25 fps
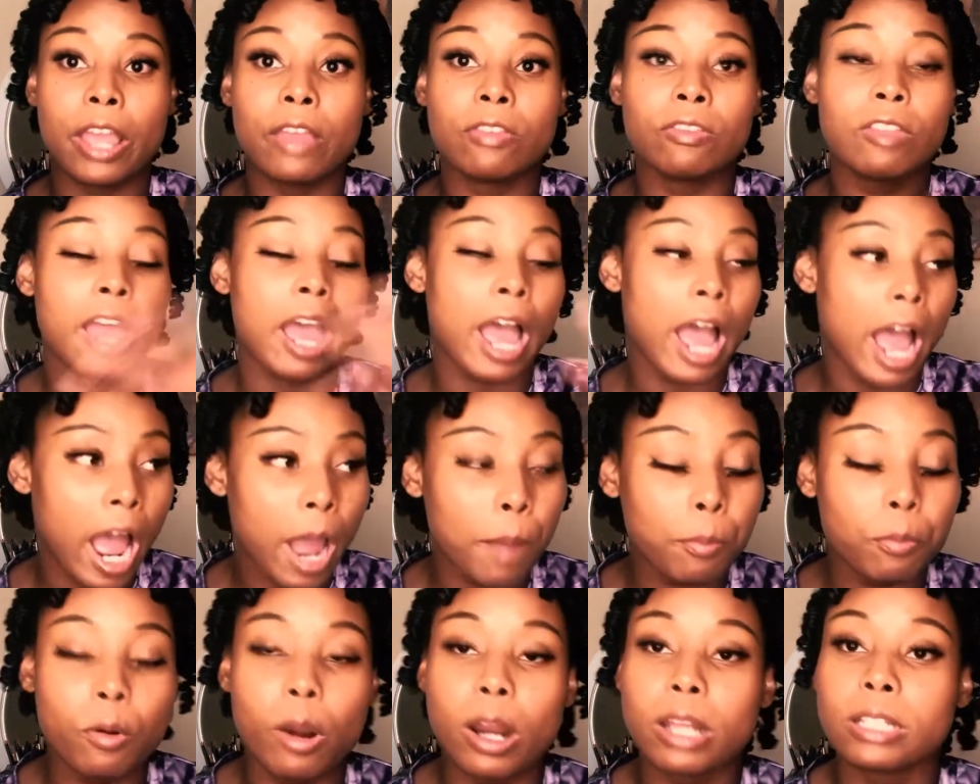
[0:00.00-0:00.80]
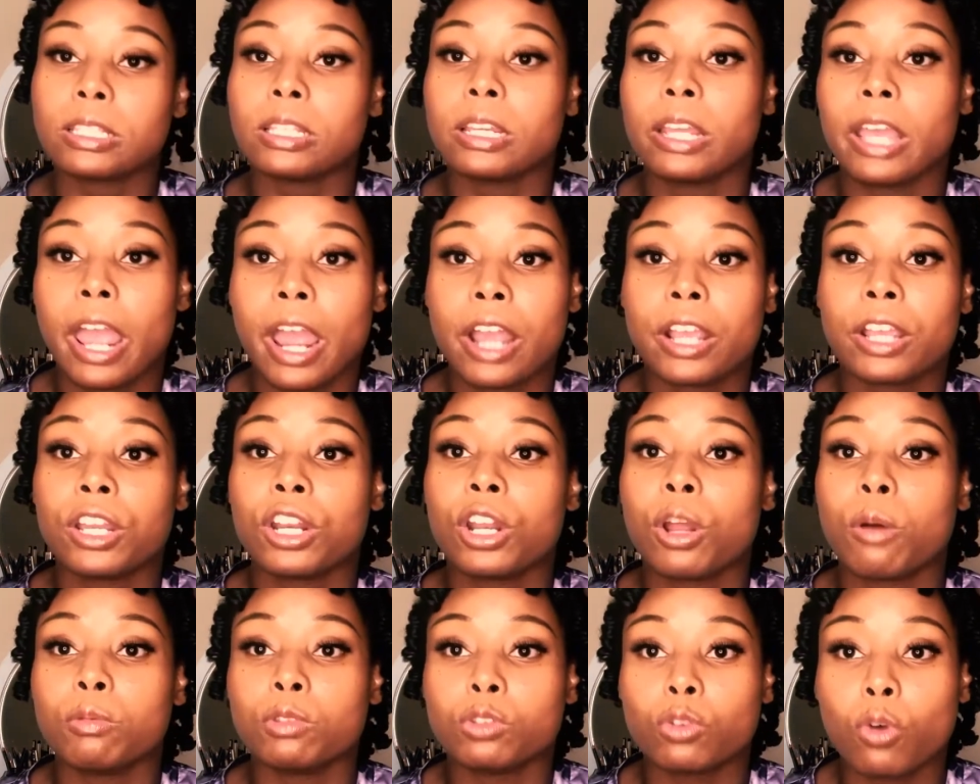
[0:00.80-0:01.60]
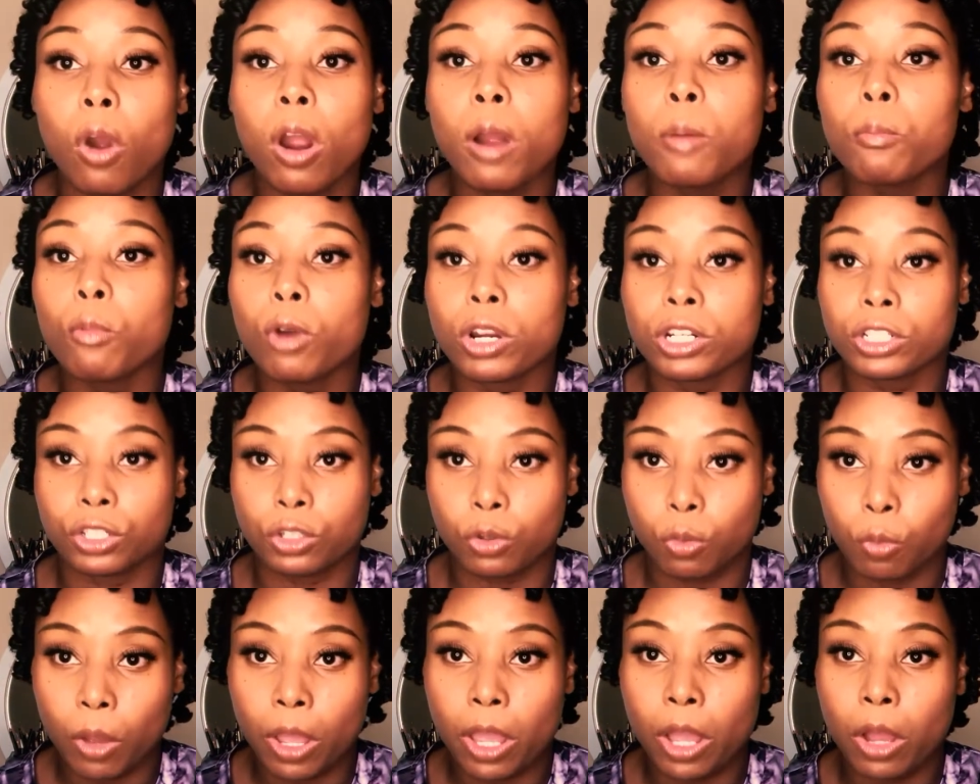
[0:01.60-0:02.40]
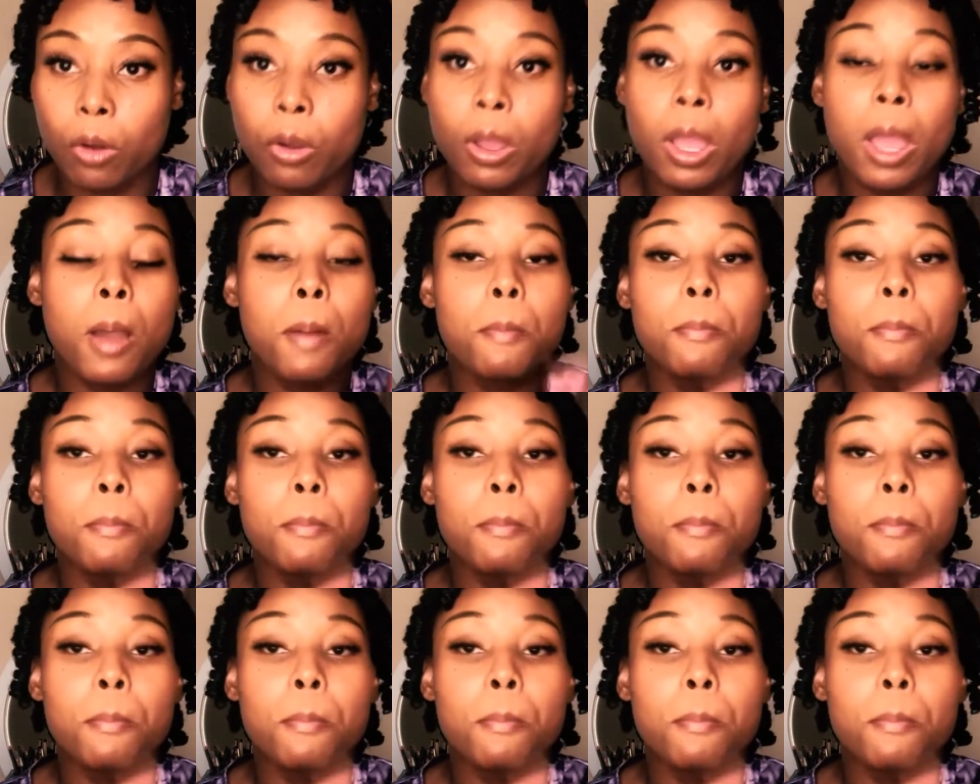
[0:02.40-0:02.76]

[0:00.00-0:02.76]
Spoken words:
and that high porosity hair can absorb moisture well,